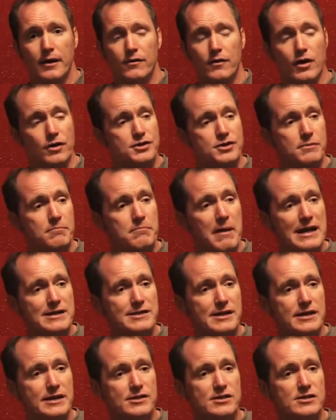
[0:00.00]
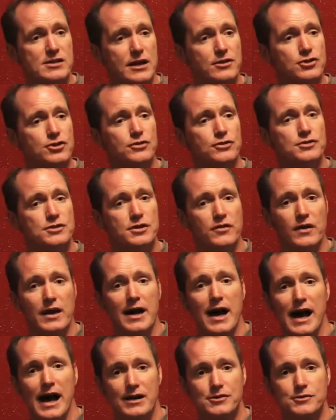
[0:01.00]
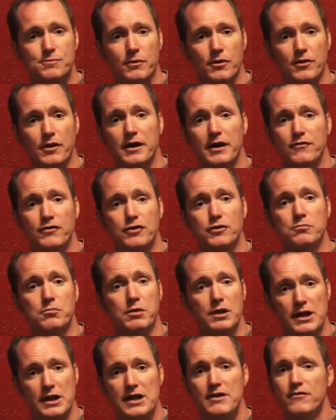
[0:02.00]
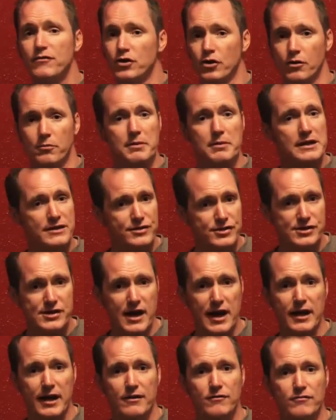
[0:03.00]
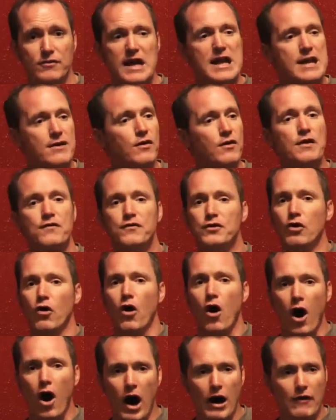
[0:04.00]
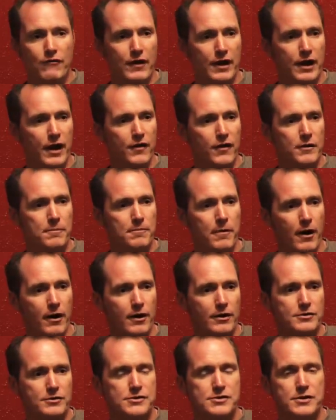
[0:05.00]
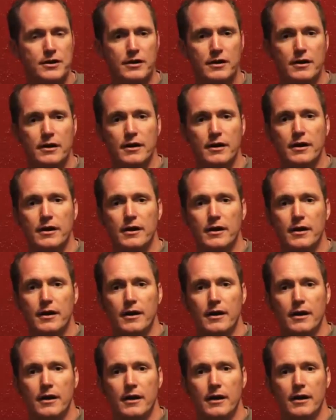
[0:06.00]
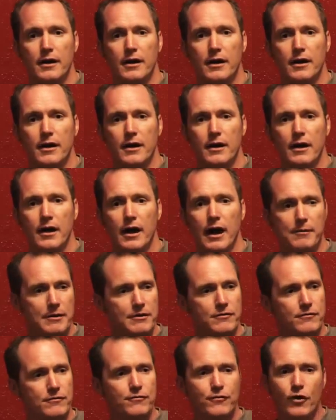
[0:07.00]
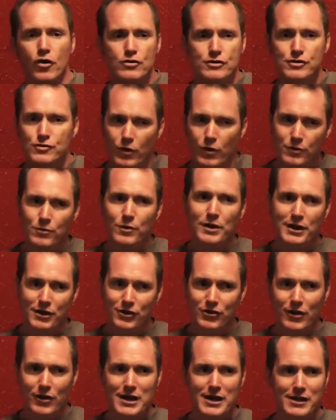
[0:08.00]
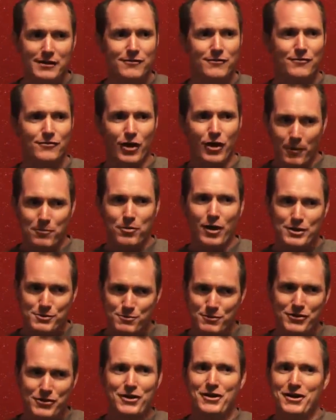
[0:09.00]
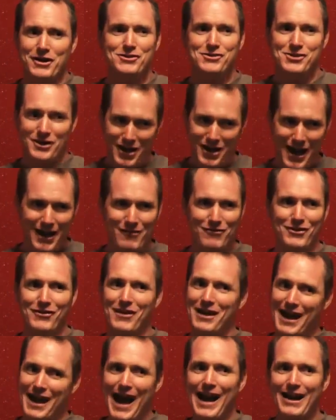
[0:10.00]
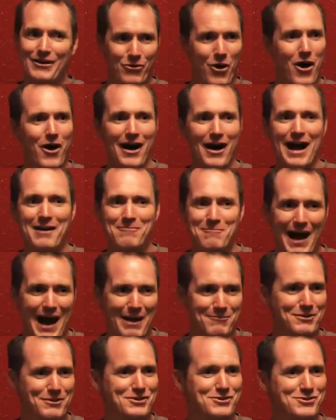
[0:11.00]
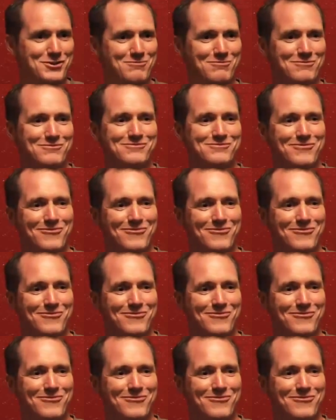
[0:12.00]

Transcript: There are some basic essentials to the gospel that if you believe, you'll be saved, even if you're off on other parts. I mean, folks, wouldn't we agree there are Presbyterians in heaven that got it wrong on baptism?